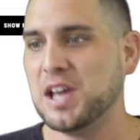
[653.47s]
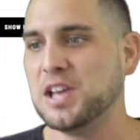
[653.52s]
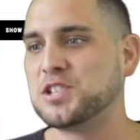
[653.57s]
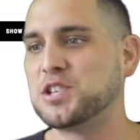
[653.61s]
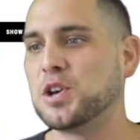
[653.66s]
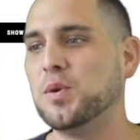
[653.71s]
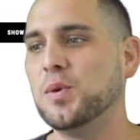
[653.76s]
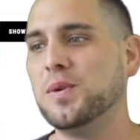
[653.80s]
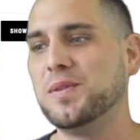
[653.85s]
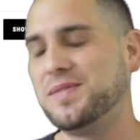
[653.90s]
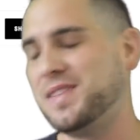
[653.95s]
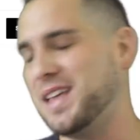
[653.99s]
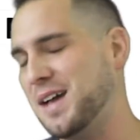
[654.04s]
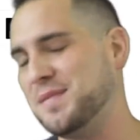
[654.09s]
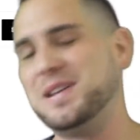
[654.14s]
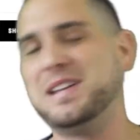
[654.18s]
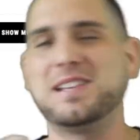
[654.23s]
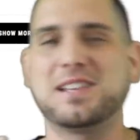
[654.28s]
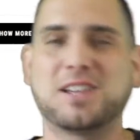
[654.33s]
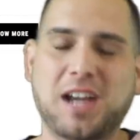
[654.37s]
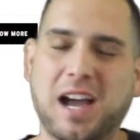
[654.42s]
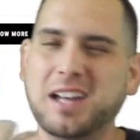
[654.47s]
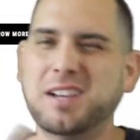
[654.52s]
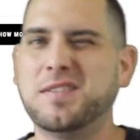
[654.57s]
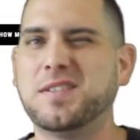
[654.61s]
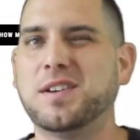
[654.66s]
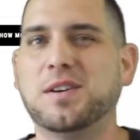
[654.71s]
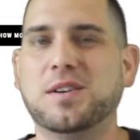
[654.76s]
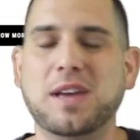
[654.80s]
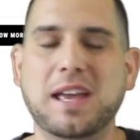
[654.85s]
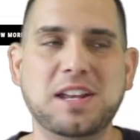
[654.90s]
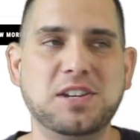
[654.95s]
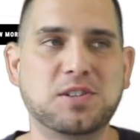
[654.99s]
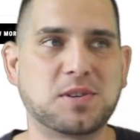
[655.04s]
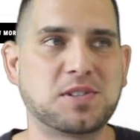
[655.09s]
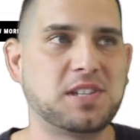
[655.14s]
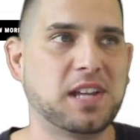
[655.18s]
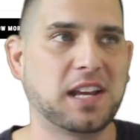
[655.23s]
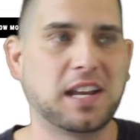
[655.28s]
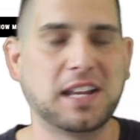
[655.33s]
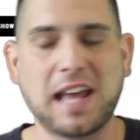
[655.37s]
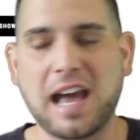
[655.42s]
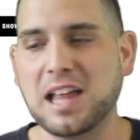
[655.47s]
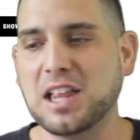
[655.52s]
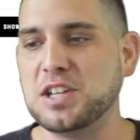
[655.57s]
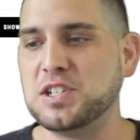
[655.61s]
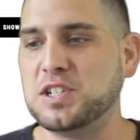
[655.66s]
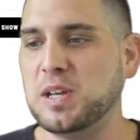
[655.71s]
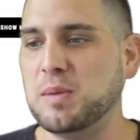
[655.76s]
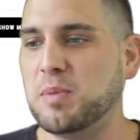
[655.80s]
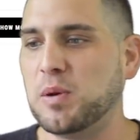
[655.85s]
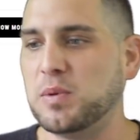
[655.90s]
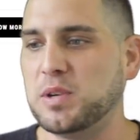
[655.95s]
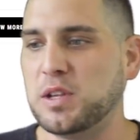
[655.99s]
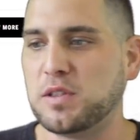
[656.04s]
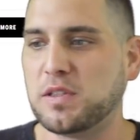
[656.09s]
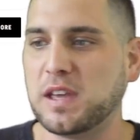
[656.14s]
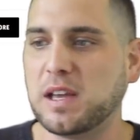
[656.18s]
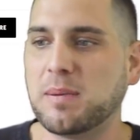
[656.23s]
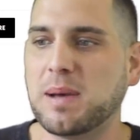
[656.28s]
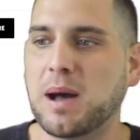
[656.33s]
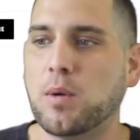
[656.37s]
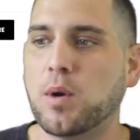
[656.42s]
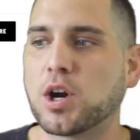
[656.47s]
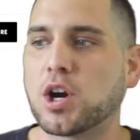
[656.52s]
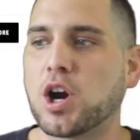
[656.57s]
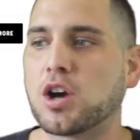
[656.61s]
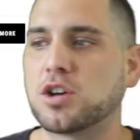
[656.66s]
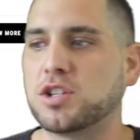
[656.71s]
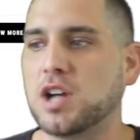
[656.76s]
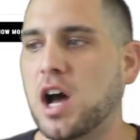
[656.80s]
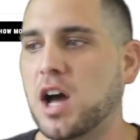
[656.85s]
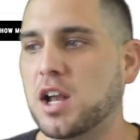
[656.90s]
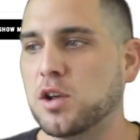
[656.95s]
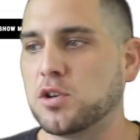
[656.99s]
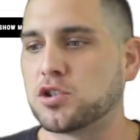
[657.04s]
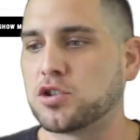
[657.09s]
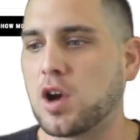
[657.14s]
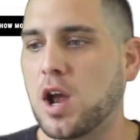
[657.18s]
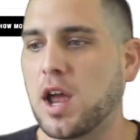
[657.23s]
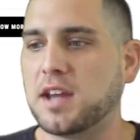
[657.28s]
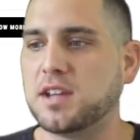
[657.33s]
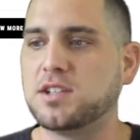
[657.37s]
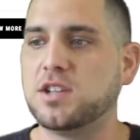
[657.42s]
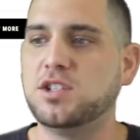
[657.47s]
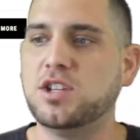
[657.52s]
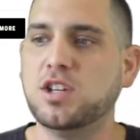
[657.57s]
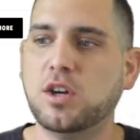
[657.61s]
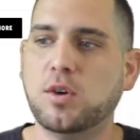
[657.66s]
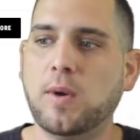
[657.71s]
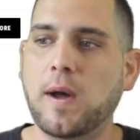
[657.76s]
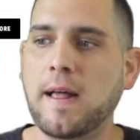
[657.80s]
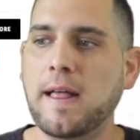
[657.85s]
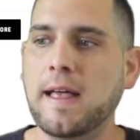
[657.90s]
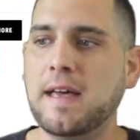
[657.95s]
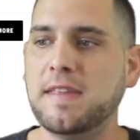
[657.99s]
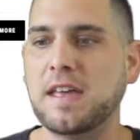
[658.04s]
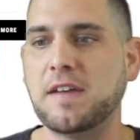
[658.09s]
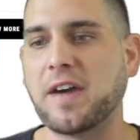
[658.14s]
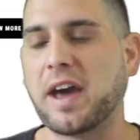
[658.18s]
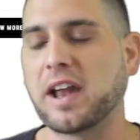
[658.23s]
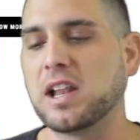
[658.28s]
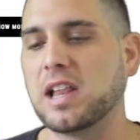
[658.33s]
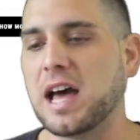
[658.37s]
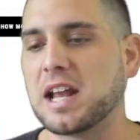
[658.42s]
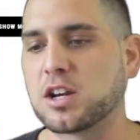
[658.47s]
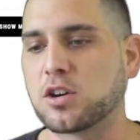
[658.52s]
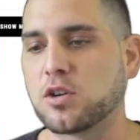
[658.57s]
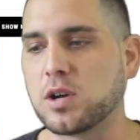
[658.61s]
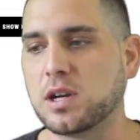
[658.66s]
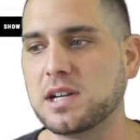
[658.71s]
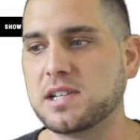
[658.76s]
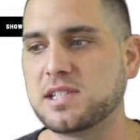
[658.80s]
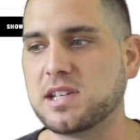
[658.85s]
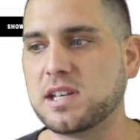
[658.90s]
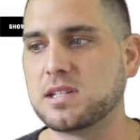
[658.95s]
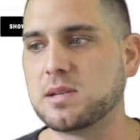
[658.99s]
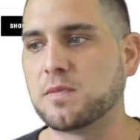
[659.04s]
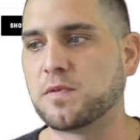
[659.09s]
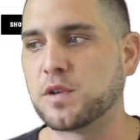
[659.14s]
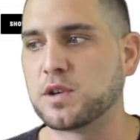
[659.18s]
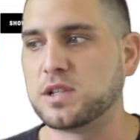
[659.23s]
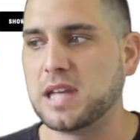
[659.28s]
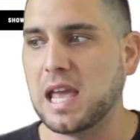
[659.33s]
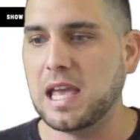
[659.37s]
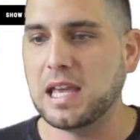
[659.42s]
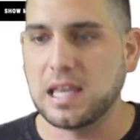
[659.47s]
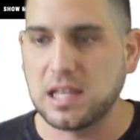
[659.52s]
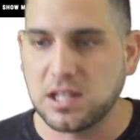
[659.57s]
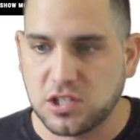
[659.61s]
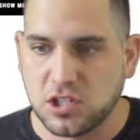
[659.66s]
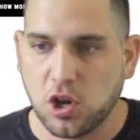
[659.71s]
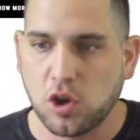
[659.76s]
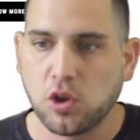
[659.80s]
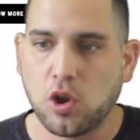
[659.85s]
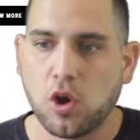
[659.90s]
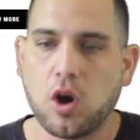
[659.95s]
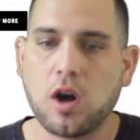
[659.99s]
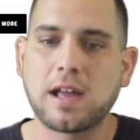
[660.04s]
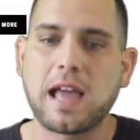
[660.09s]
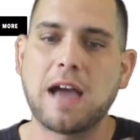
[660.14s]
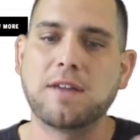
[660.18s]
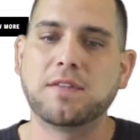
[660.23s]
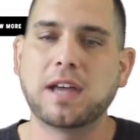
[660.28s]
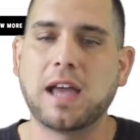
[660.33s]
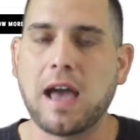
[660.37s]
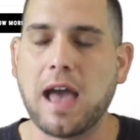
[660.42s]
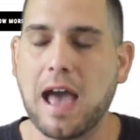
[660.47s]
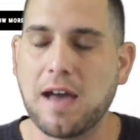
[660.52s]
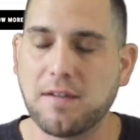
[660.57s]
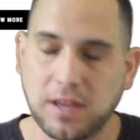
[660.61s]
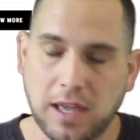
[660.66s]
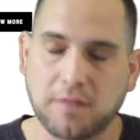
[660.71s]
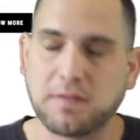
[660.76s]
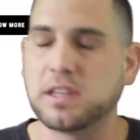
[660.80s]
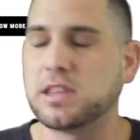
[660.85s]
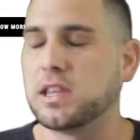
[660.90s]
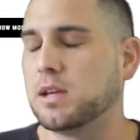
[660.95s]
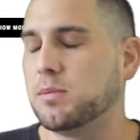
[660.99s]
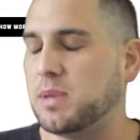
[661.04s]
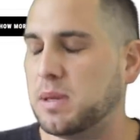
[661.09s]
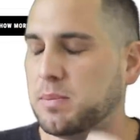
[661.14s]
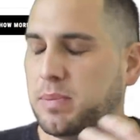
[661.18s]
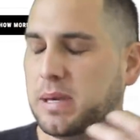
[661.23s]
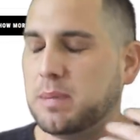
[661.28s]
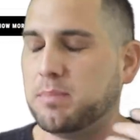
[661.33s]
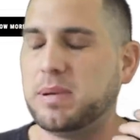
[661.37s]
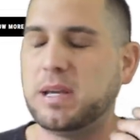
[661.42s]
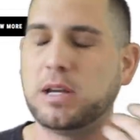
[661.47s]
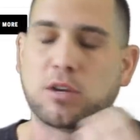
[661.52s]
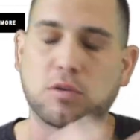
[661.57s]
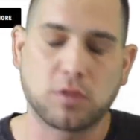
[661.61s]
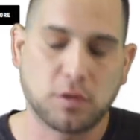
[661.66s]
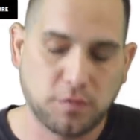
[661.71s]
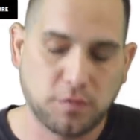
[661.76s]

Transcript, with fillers: So, I mean, kind of an interesting analogy, but when you think about what Cardano's trying to do, they've had a lot of criticism for taking so long, having, having everything be peer